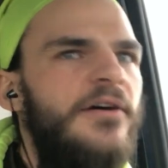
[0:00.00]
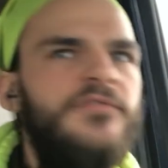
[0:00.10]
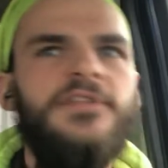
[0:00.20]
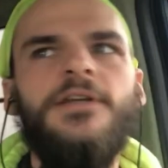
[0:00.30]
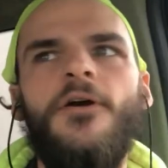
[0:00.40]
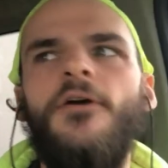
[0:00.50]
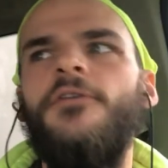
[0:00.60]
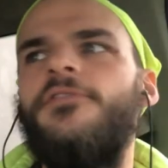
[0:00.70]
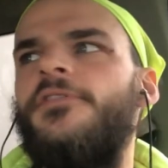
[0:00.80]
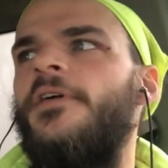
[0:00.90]
of the
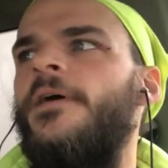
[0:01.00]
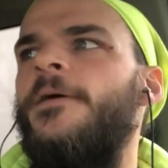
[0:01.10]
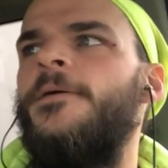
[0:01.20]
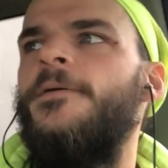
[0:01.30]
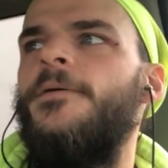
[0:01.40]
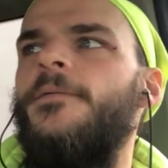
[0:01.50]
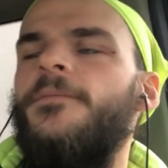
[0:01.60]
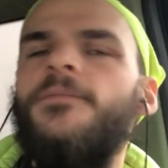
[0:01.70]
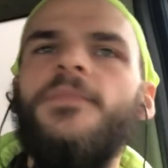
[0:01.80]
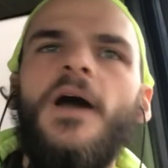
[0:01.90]
earth,
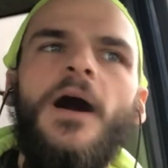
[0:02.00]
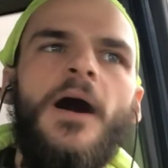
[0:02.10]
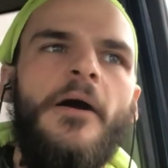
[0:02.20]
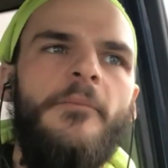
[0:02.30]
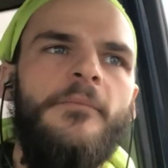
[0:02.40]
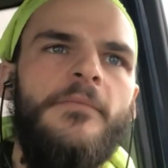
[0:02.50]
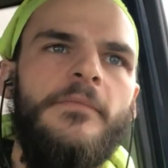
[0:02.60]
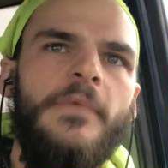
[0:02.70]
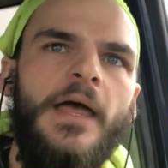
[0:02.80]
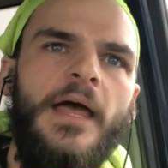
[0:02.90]
and
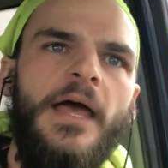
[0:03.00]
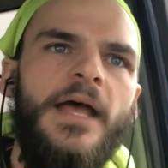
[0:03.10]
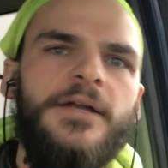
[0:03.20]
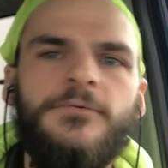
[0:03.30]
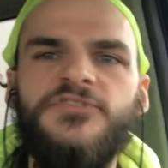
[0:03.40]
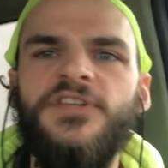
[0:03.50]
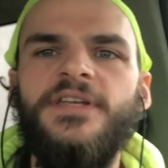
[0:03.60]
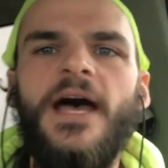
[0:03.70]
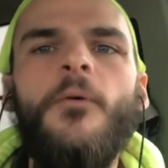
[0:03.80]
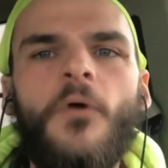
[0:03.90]
it was a
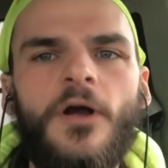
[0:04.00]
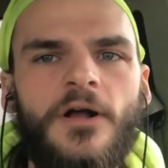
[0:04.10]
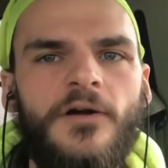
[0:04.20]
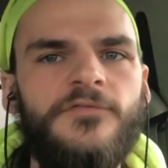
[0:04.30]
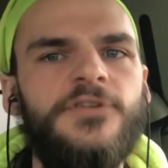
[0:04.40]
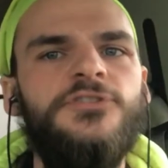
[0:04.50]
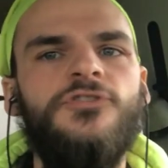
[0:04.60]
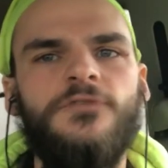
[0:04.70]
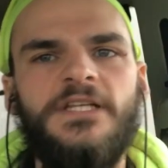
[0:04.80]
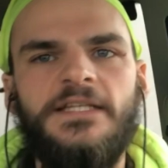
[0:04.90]
network of the
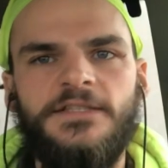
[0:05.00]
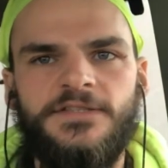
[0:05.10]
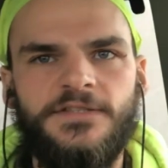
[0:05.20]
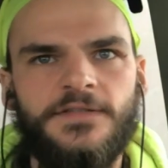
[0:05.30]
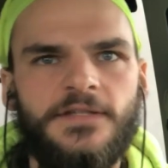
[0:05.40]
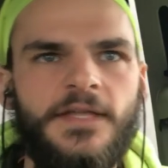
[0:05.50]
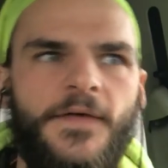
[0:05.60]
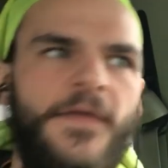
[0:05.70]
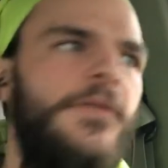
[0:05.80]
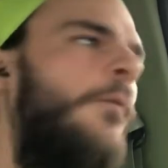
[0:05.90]
trees.
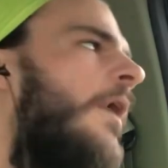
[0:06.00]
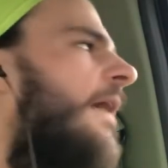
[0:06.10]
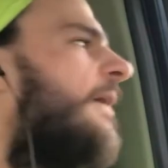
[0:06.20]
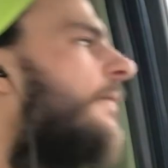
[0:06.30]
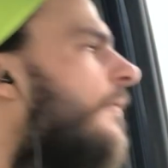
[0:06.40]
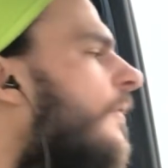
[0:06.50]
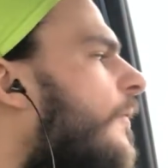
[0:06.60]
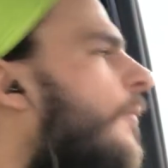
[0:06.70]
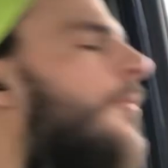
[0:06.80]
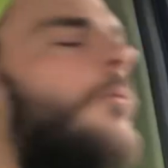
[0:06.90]
And the way it
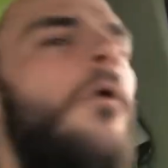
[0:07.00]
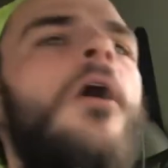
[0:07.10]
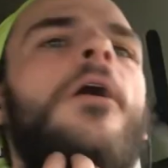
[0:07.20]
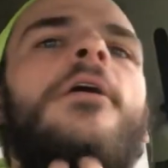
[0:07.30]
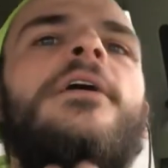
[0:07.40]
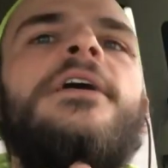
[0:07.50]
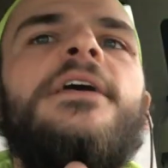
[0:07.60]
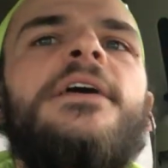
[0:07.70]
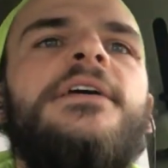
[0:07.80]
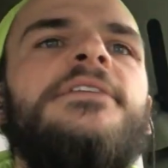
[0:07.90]
would work
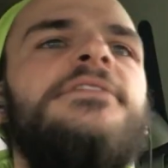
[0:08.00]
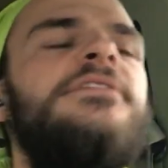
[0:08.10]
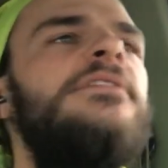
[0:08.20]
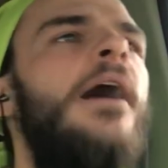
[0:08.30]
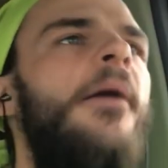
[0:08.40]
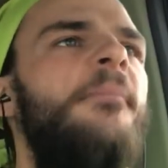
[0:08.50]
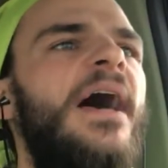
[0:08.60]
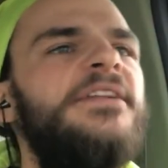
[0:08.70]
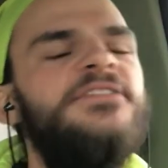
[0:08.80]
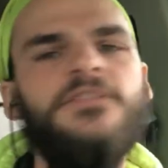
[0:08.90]
is a
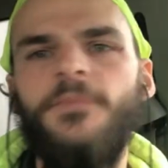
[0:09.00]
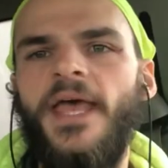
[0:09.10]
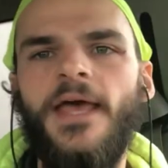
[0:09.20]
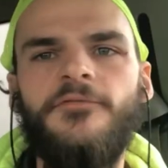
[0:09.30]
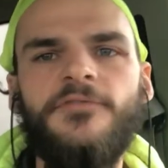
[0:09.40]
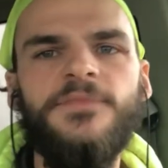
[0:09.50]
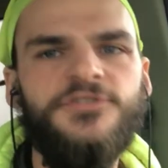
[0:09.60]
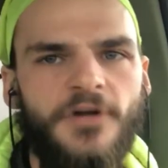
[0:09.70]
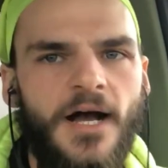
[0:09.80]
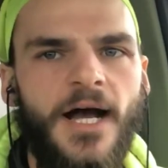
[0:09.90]
medicine man from the
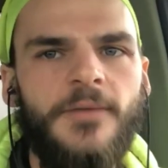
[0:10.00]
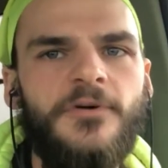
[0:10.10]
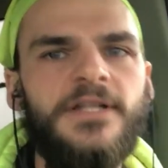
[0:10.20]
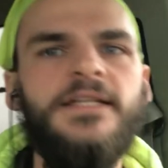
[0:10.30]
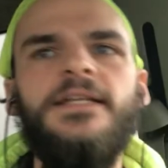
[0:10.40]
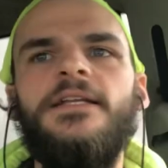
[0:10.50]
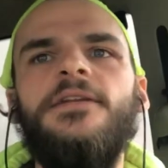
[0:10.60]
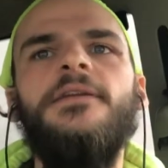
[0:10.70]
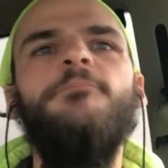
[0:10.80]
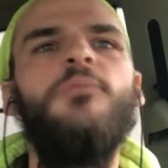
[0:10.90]
tribe, when he
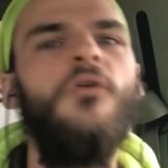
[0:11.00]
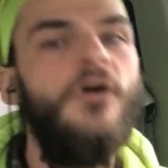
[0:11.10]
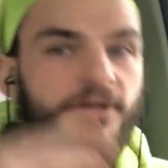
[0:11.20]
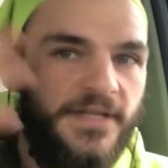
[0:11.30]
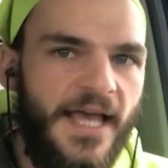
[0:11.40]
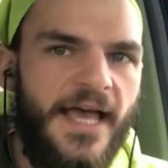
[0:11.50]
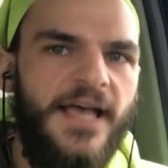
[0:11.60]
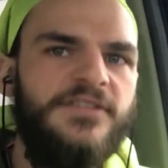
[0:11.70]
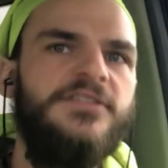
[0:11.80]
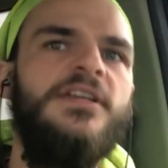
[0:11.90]
needed to
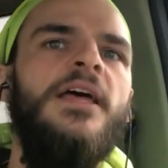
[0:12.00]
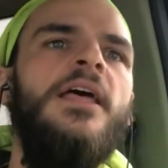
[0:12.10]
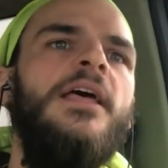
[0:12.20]
broadcast